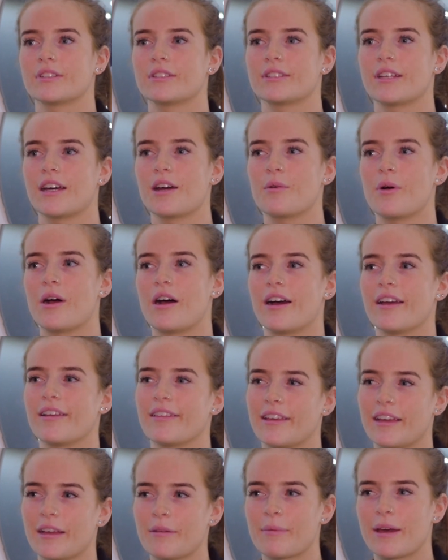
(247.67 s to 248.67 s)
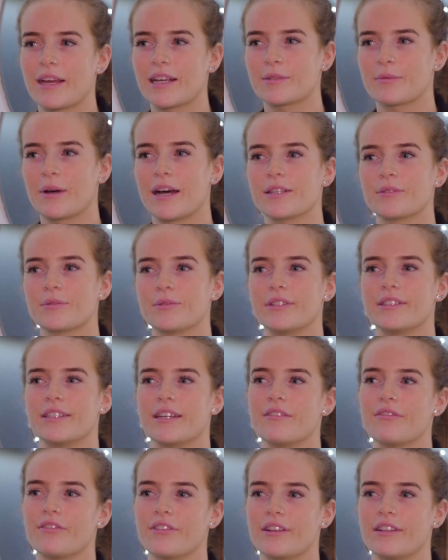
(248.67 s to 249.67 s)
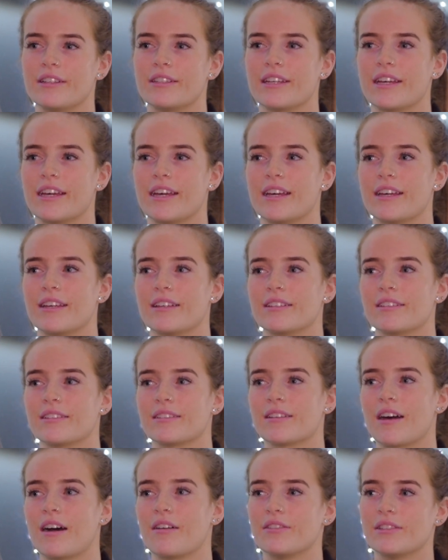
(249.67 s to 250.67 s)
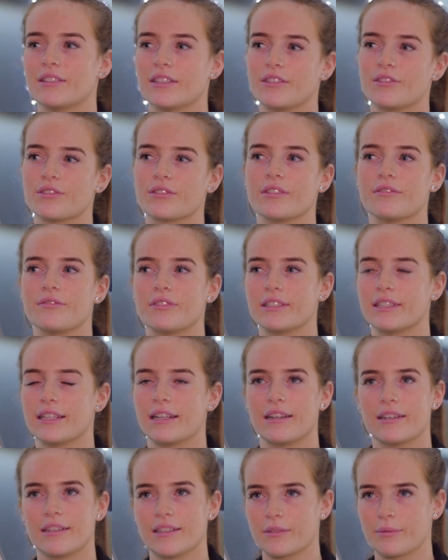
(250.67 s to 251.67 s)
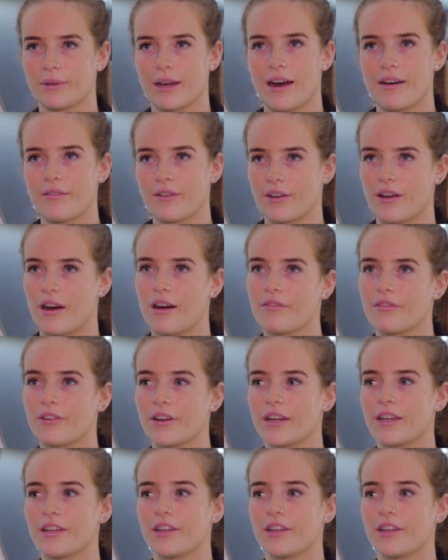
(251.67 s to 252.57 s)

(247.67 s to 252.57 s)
So what I think makes Westwood different is obviously just the facilities we have on offer.